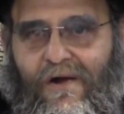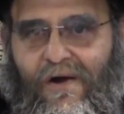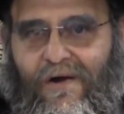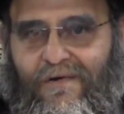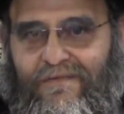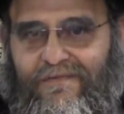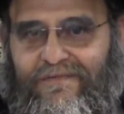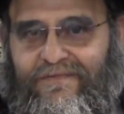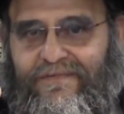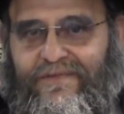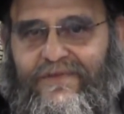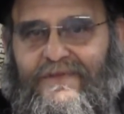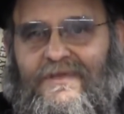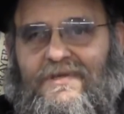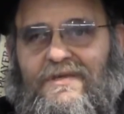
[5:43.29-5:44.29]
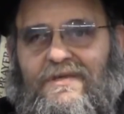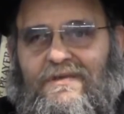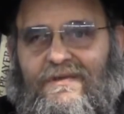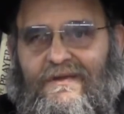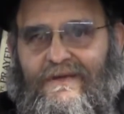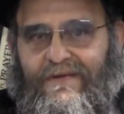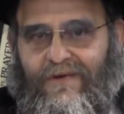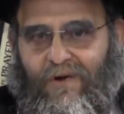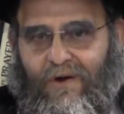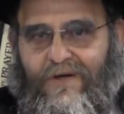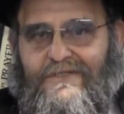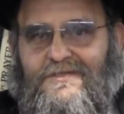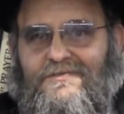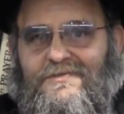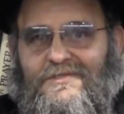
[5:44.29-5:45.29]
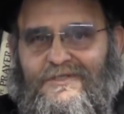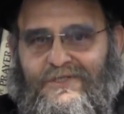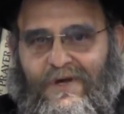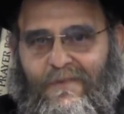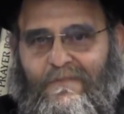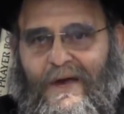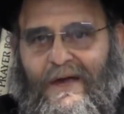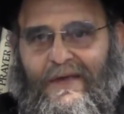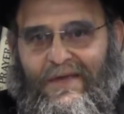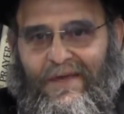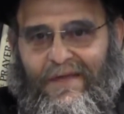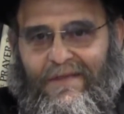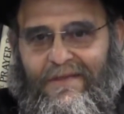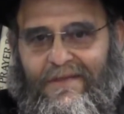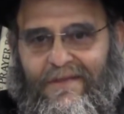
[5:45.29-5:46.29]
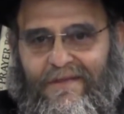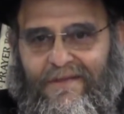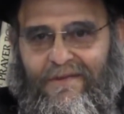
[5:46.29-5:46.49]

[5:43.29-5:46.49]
of the Austrians come back again.